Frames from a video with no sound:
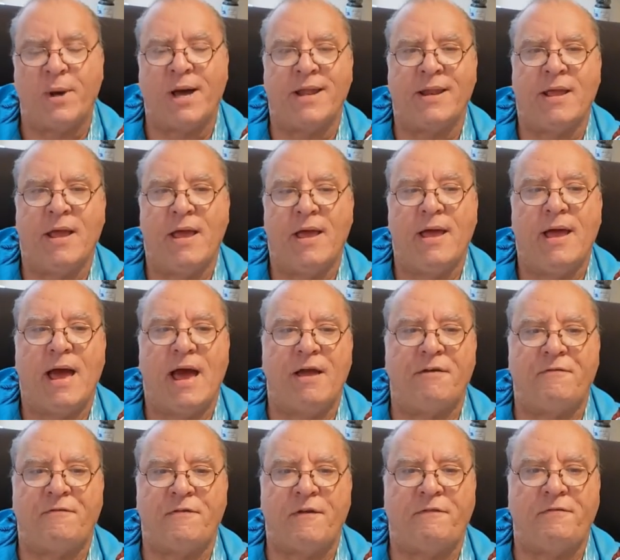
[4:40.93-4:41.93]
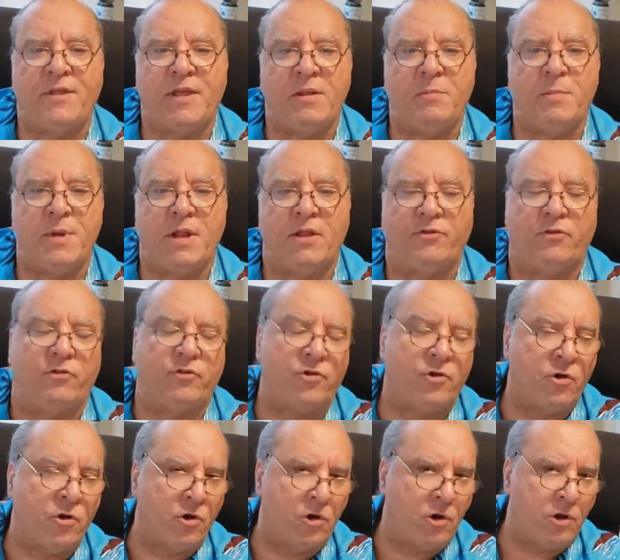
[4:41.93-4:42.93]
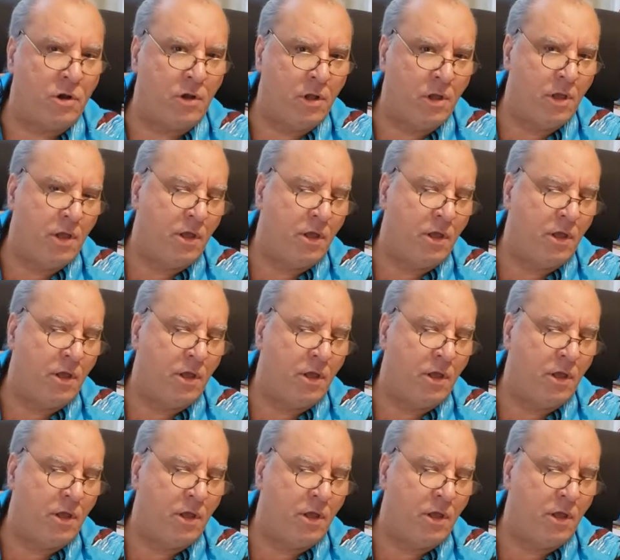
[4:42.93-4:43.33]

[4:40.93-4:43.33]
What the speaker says: But at 15 minutes a turn,